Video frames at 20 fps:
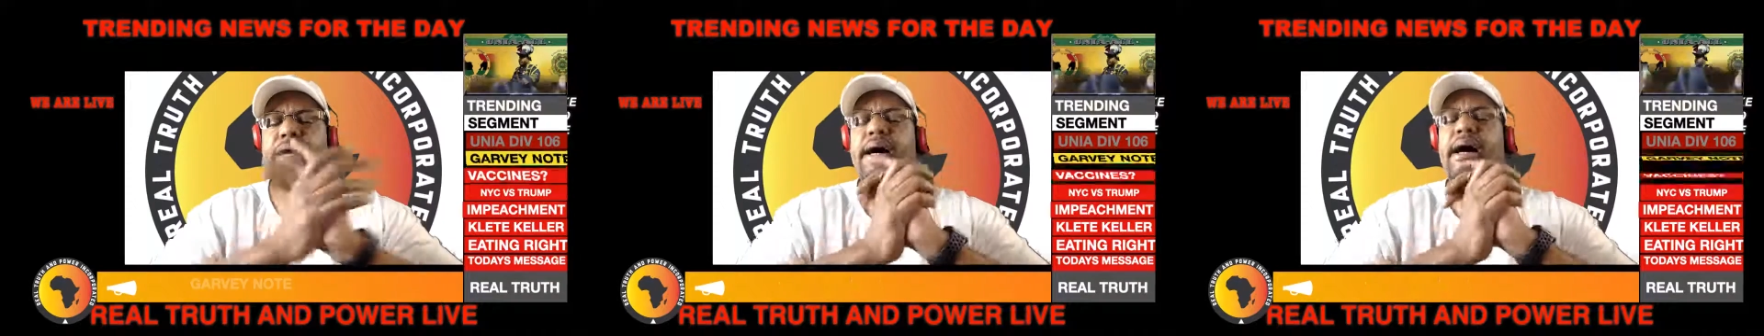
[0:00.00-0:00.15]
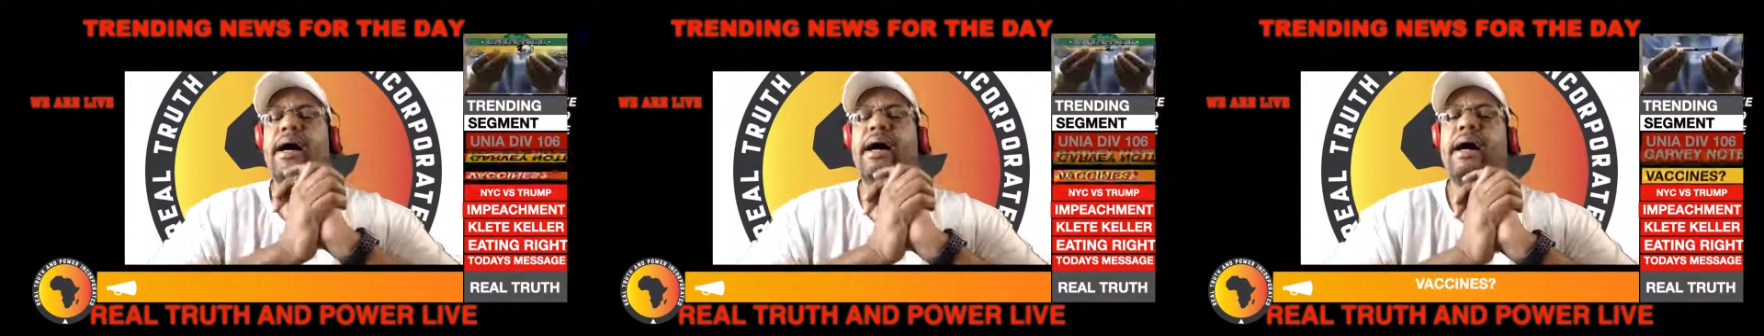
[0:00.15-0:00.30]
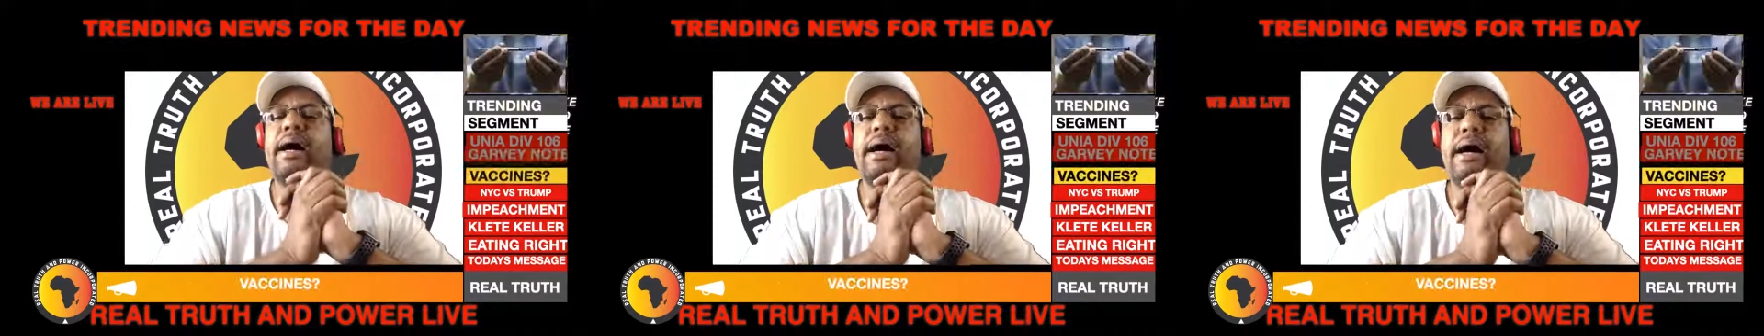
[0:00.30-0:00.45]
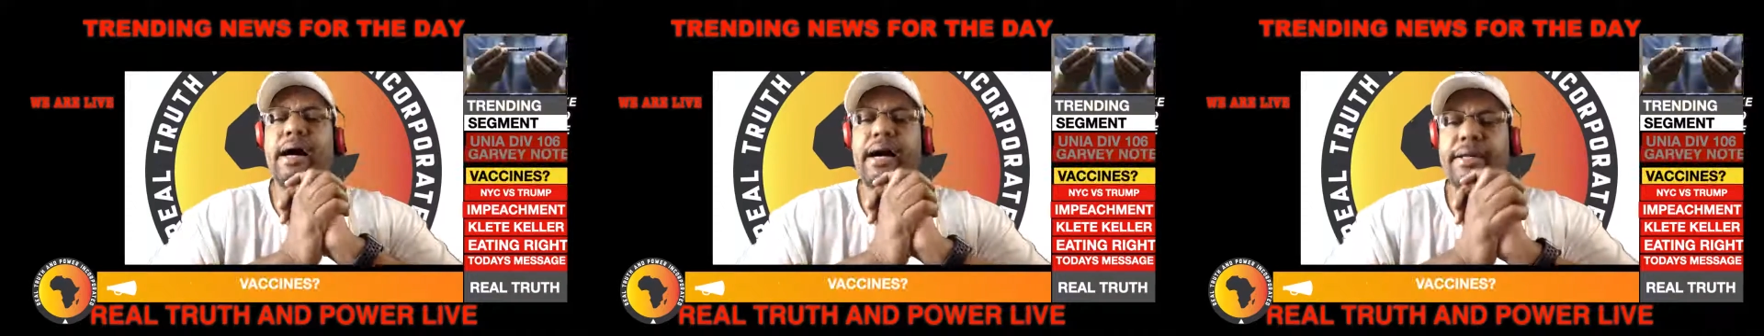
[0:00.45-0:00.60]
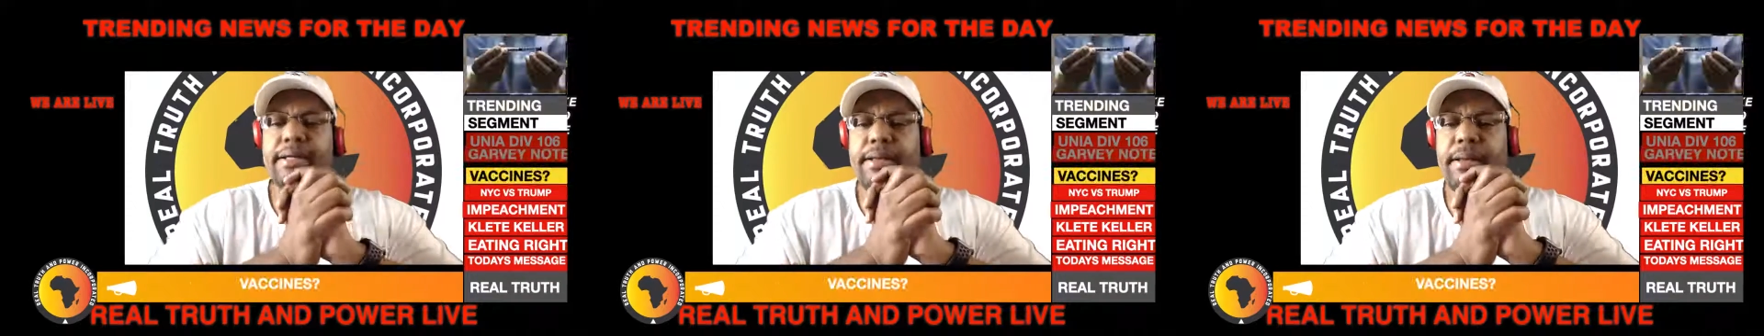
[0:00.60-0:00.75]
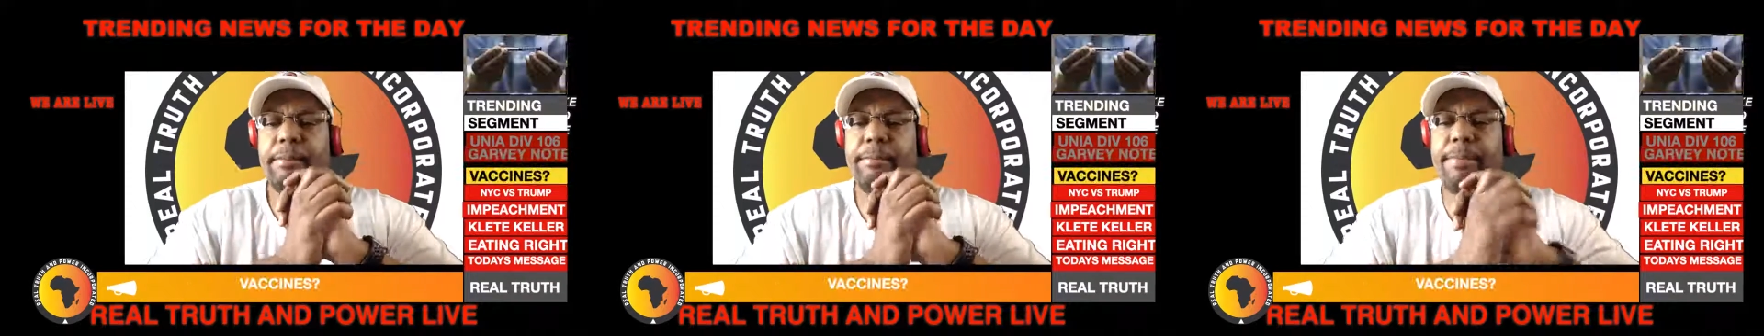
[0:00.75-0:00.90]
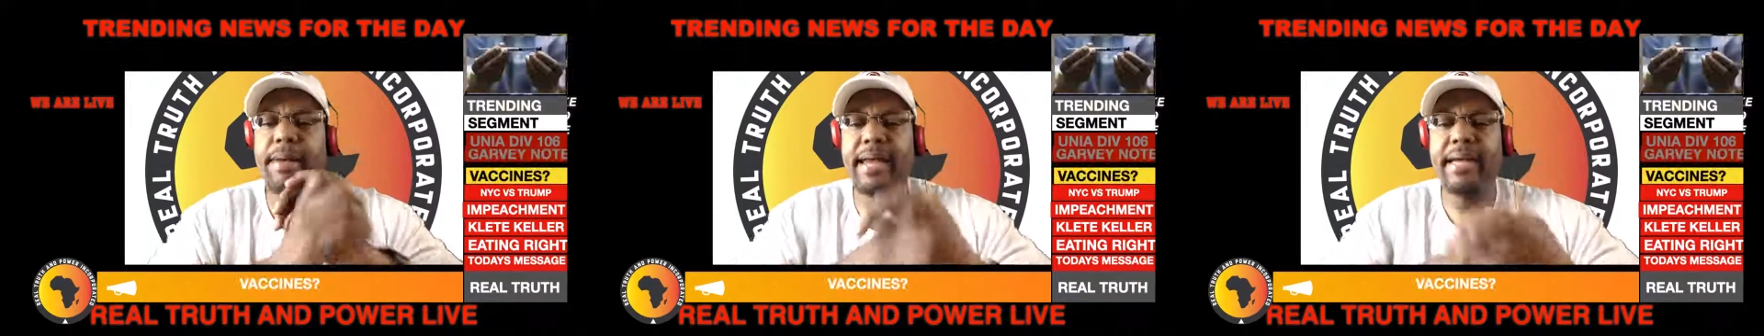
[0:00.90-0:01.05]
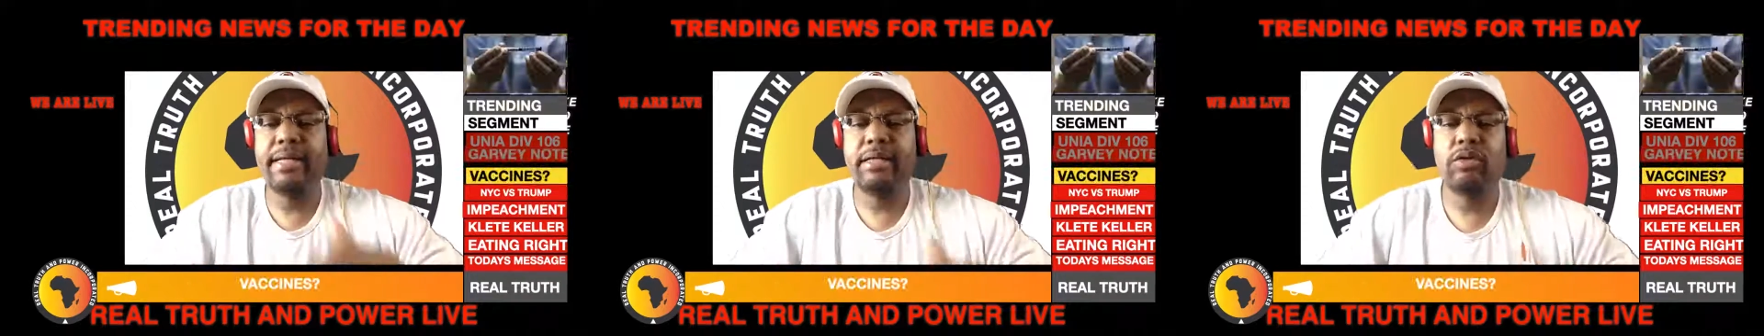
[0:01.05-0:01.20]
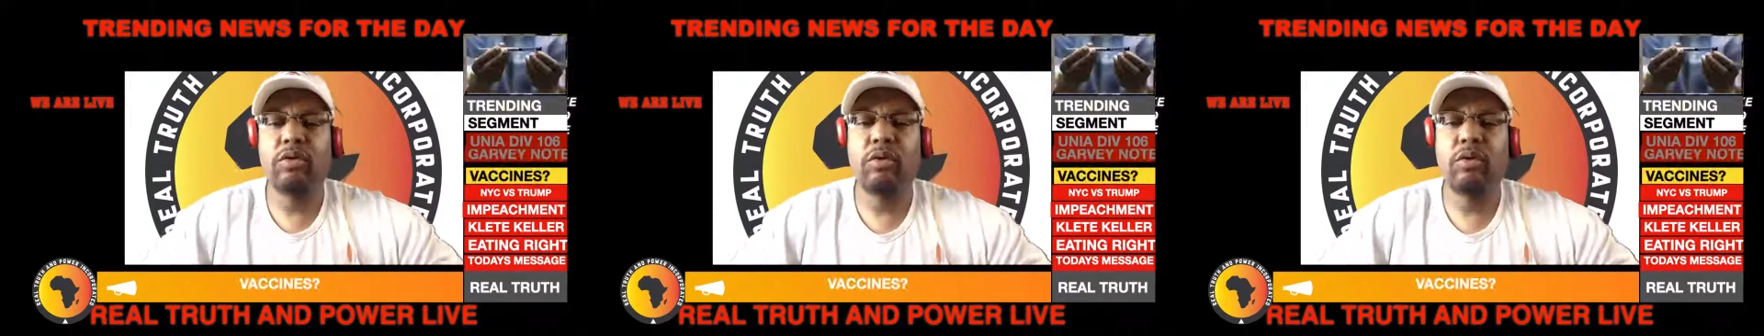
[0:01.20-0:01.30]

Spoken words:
a debate